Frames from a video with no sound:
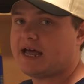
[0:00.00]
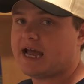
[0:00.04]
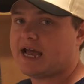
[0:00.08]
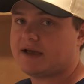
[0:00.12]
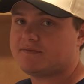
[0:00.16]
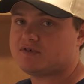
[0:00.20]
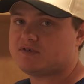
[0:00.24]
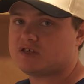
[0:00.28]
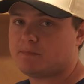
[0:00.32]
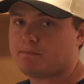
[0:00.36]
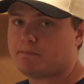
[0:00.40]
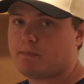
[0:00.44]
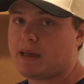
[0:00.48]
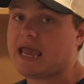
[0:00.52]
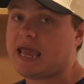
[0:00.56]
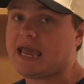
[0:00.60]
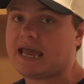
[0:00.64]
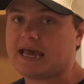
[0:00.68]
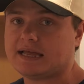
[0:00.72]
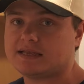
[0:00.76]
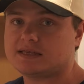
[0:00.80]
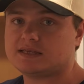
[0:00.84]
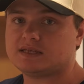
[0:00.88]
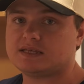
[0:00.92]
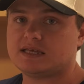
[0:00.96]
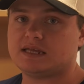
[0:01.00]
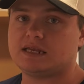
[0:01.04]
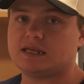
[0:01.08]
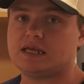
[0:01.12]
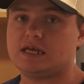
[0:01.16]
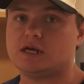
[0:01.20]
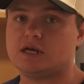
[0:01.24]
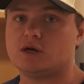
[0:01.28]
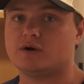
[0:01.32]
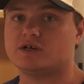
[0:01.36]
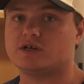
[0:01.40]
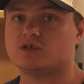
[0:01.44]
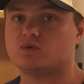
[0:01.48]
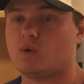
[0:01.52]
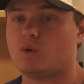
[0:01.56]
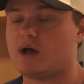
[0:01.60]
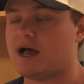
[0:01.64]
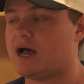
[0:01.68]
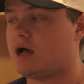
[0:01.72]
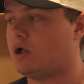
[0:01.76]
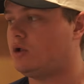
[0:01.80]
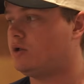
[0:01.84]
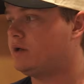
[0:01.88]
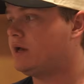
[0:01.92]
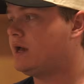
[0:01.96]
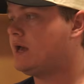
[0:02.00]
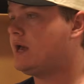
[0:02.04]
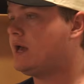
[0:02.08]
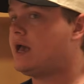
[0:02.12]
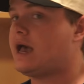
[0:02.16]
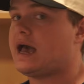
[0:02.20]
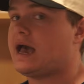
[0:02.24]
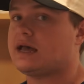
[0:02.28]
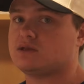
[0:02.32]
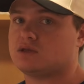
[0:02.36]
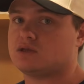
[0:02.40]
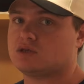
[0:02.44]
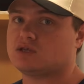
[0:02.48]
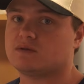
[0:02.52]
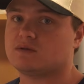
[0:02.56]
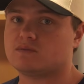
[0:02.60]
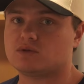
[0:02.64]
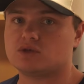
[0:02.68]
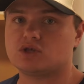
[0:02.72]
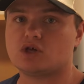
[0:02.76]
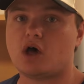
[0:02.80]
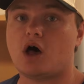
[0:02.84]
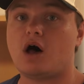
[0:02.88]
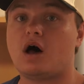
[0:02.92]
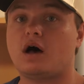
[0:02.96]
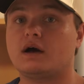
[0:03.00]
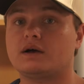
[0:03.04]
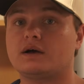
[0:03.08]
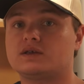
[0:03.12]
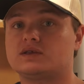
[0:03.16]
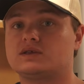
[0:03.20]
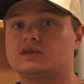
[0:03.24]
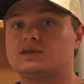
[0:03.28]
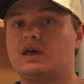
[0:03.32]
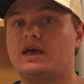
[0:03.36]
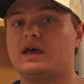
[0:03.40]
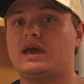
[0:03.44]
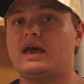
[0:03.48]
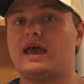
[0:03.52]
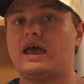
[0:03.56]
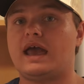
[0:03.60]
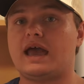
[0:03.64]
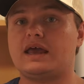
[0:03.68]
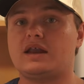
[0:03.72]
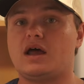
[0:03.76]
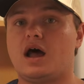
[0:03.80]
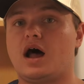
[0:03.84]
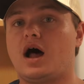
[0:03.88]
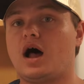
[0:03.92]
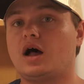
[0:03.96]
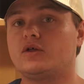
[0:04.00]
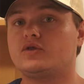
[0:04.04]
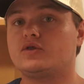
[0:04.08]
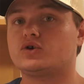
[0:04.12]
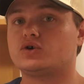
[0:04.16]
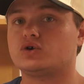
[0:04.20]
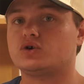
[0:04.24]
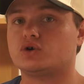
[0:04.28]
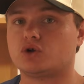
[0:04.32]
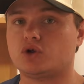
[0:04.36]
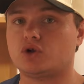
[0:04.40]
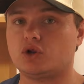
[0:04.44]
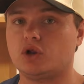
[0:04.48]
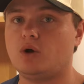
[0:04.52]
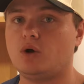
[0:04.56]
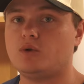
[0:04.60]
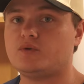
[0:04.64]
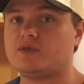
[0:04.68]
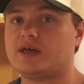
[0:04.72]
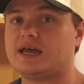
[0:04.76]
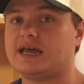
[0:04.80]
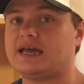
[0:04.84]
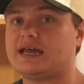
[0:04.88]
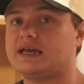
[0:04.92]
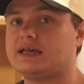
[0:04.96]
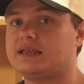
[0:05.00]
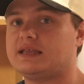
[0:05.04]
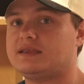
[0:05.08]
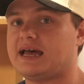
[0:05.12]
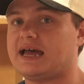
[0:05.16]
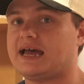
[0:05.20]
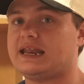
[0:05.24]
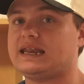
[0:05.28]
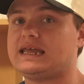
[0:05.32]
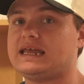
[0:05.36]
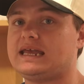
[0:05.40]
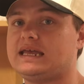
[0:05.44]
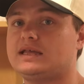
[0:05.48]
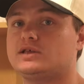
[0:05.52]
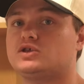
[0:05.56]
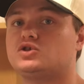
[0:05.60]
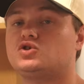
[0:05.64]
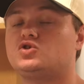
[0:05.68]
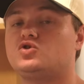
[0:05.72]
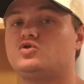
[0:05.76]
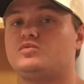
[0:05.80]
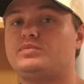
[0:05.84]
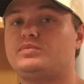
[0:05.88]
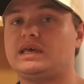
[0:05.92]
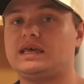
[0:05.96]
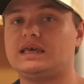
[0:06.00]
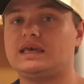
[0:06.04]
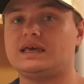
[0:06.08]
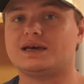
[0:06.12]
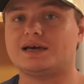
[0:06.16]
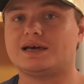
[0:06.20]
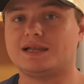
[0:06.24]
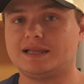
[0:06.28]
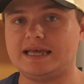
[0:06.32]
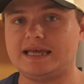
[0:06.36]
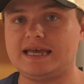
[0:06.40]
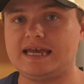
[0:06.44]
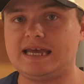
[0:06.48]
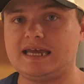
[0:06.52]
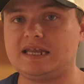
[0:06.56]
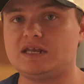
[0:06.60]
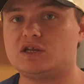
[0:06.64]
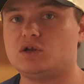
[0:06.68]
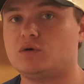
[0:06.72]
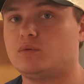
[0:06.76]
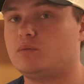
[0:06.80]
I have some pants in here as well, and some socks, and other clothing that needs to be cleaned